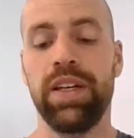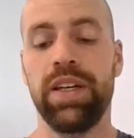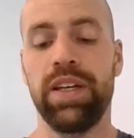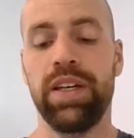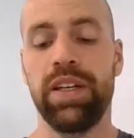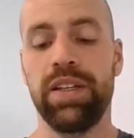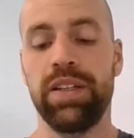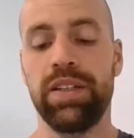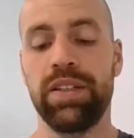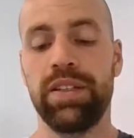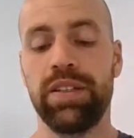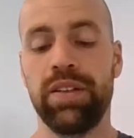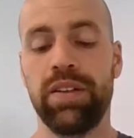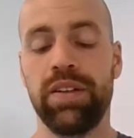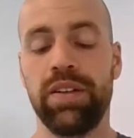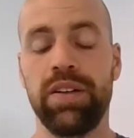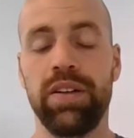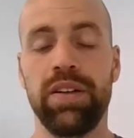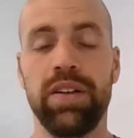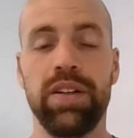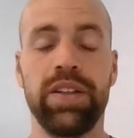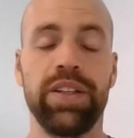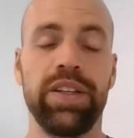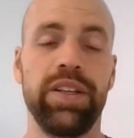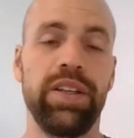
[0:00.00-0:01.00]
and
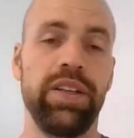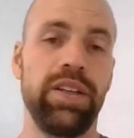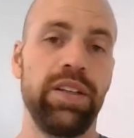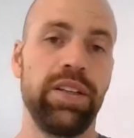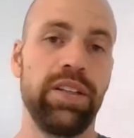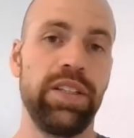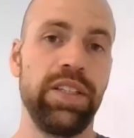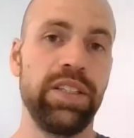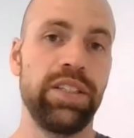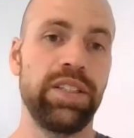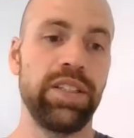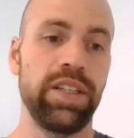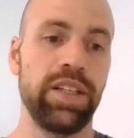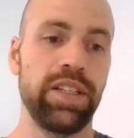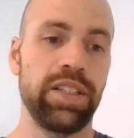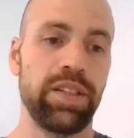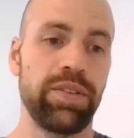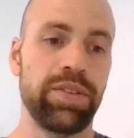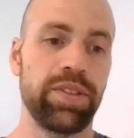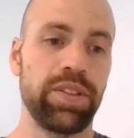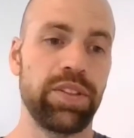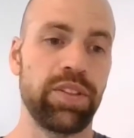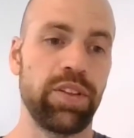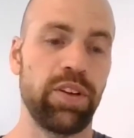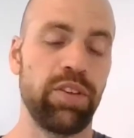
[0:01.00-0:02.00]
all the details
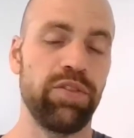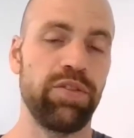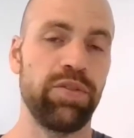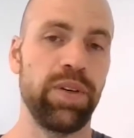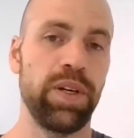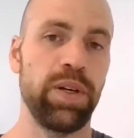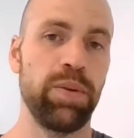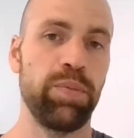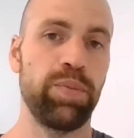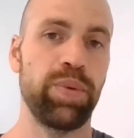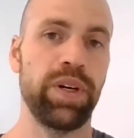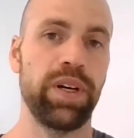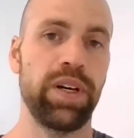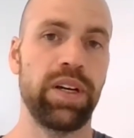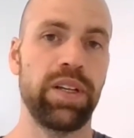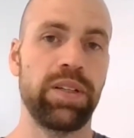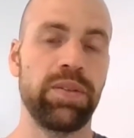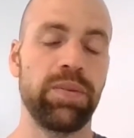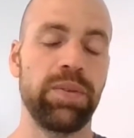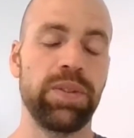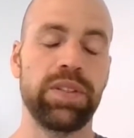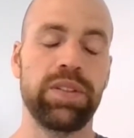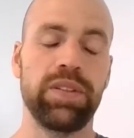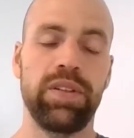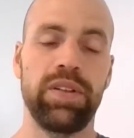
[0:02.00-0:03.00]
of the software
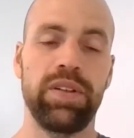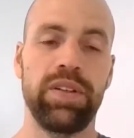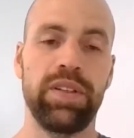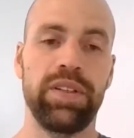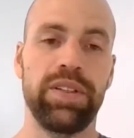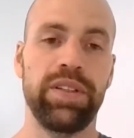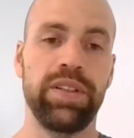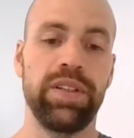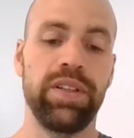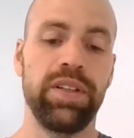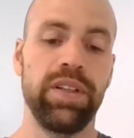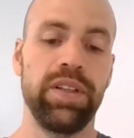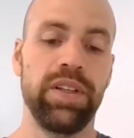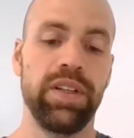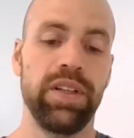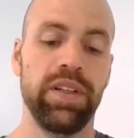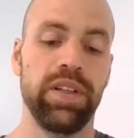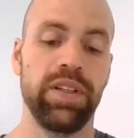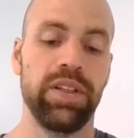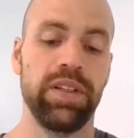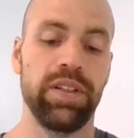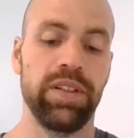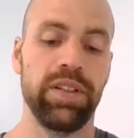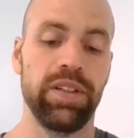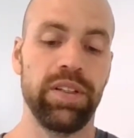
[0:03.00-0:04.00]
part with all the
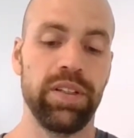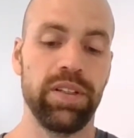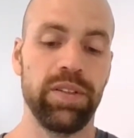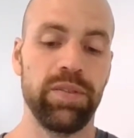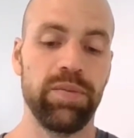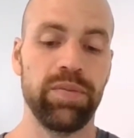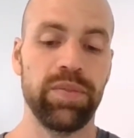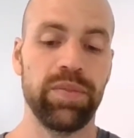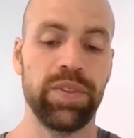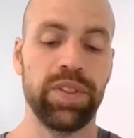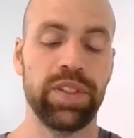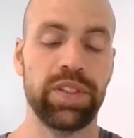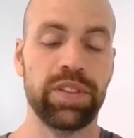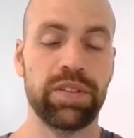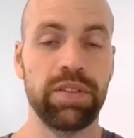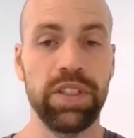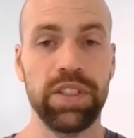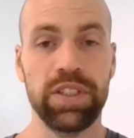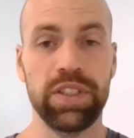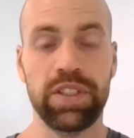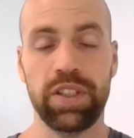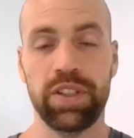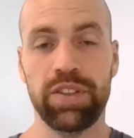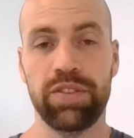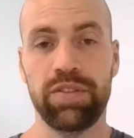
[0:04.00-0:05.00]

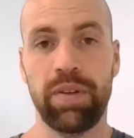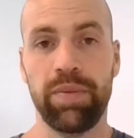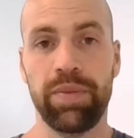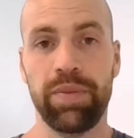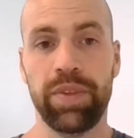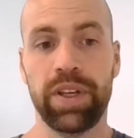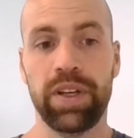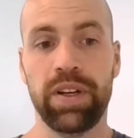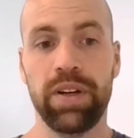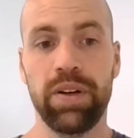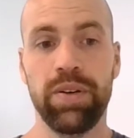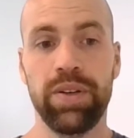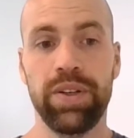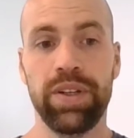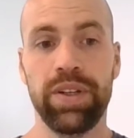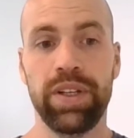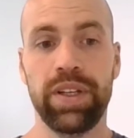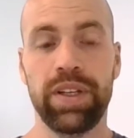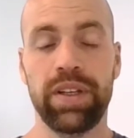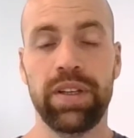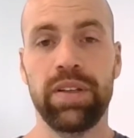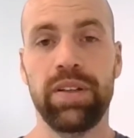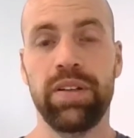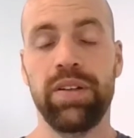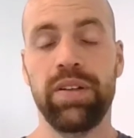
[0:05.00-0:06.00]
screenshots from the
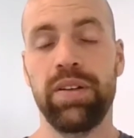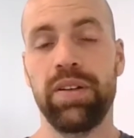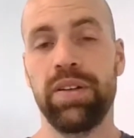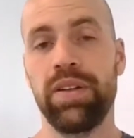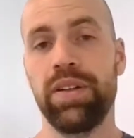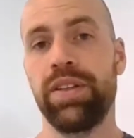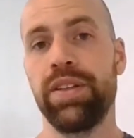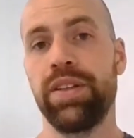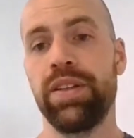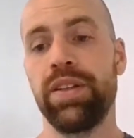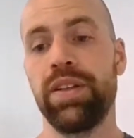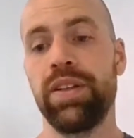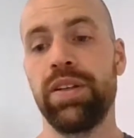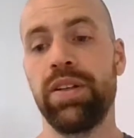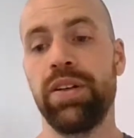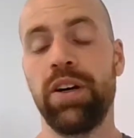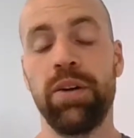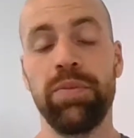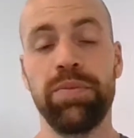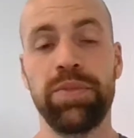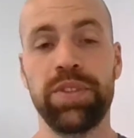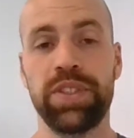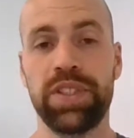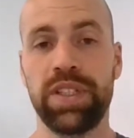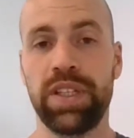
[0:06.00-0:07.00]
coding, all the
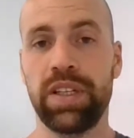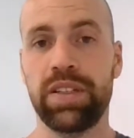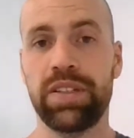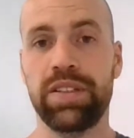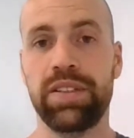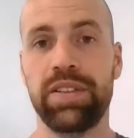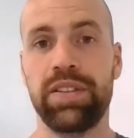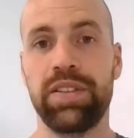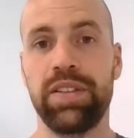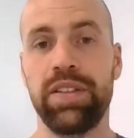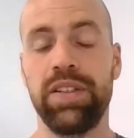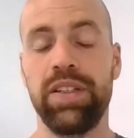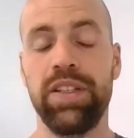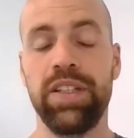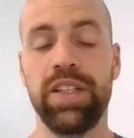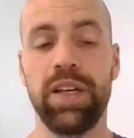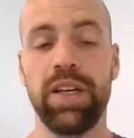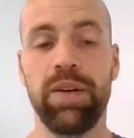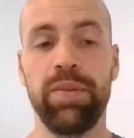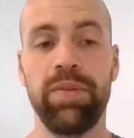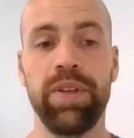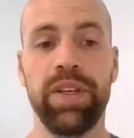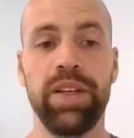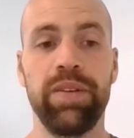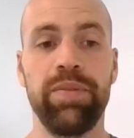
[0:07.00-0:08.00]
objects in
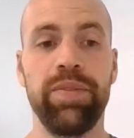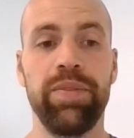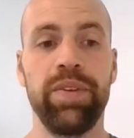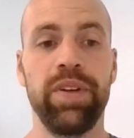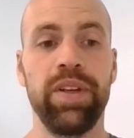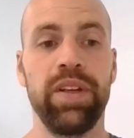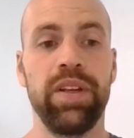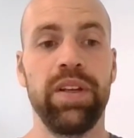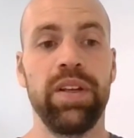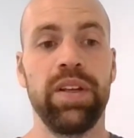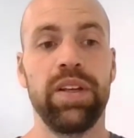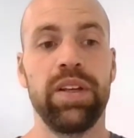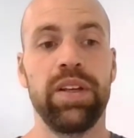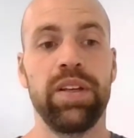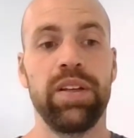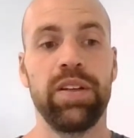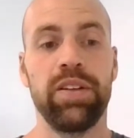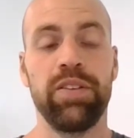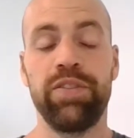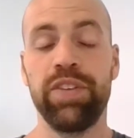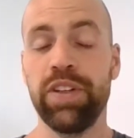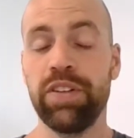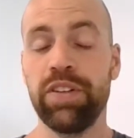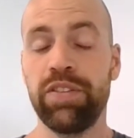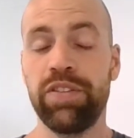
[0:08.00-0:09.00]
EWM.
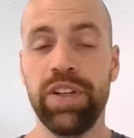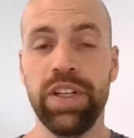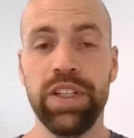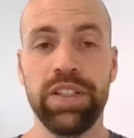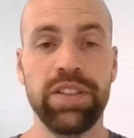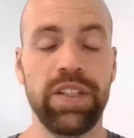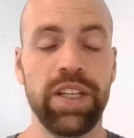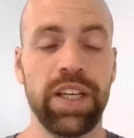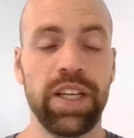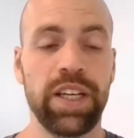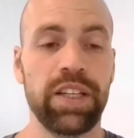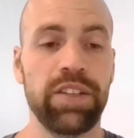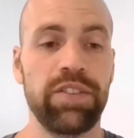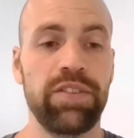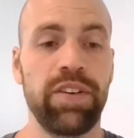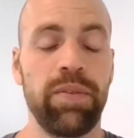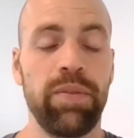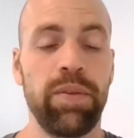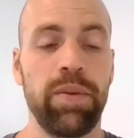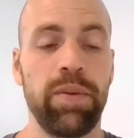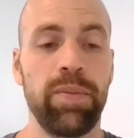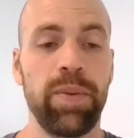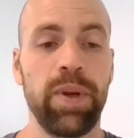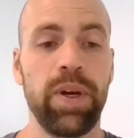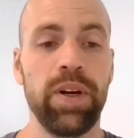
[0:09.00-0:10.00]
Feel free to take it
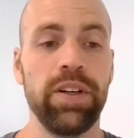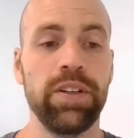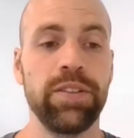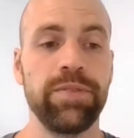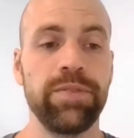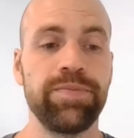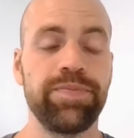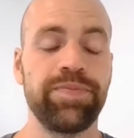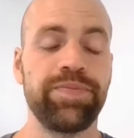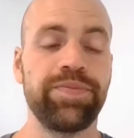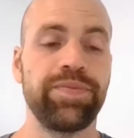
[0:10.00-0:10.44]
from the blog.